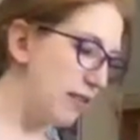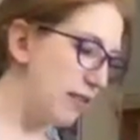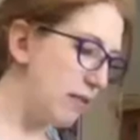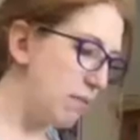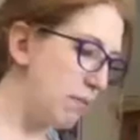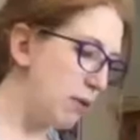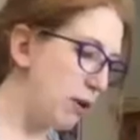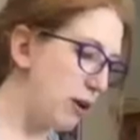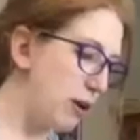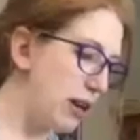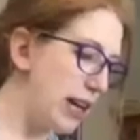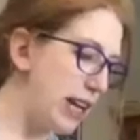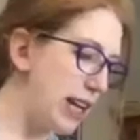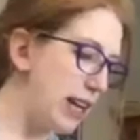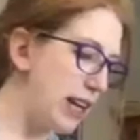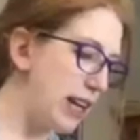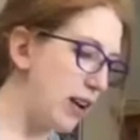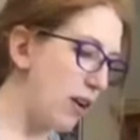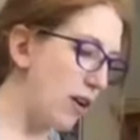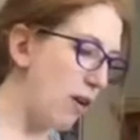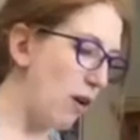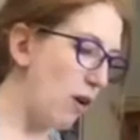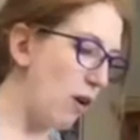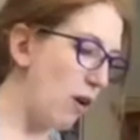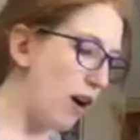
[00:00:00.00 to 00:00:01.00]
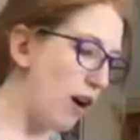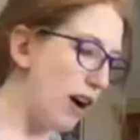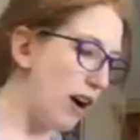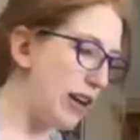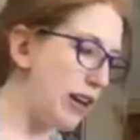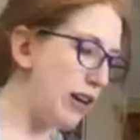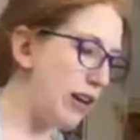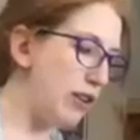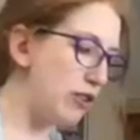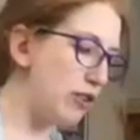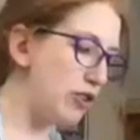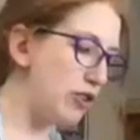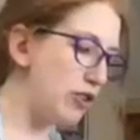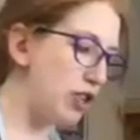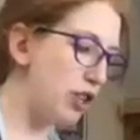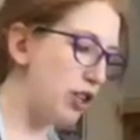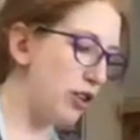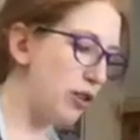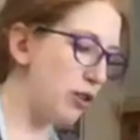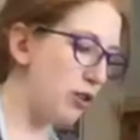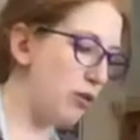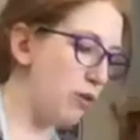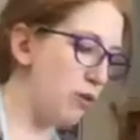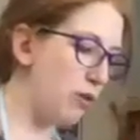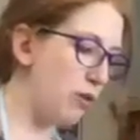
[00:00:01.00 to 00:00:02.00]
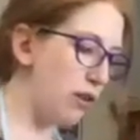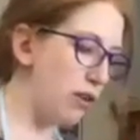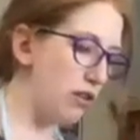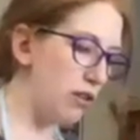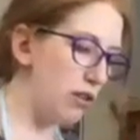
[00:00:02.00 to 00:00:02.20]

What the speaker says: put it onto